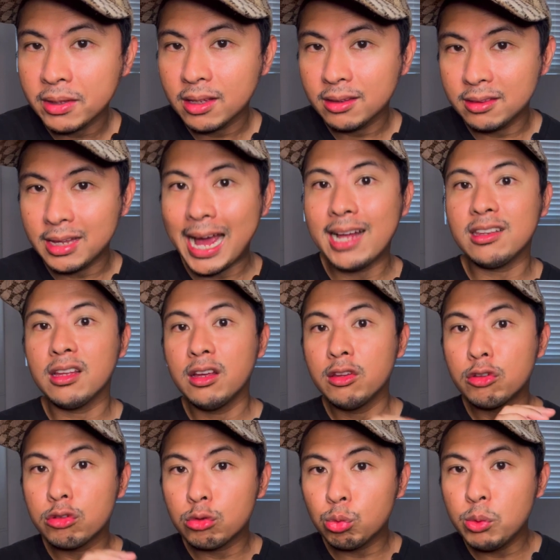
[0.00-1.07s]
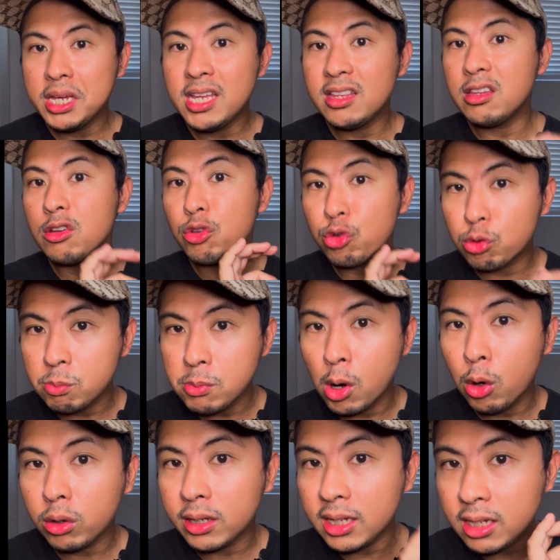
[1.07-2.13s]
that sweet
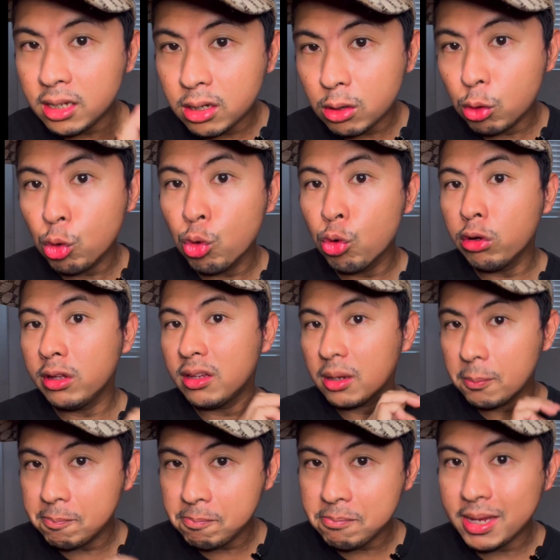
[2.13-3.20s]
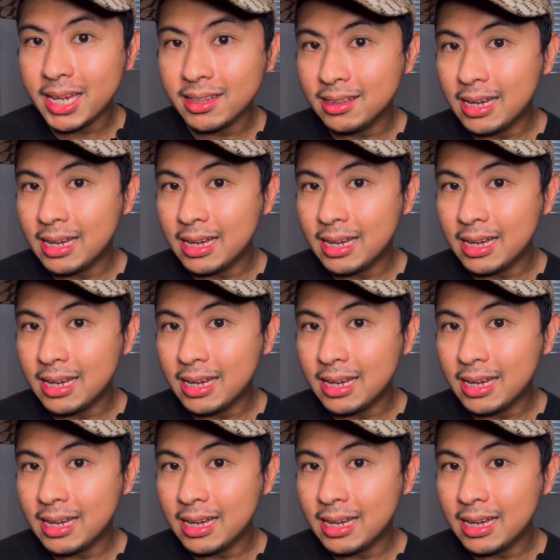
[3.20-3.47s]
smoky oud mid,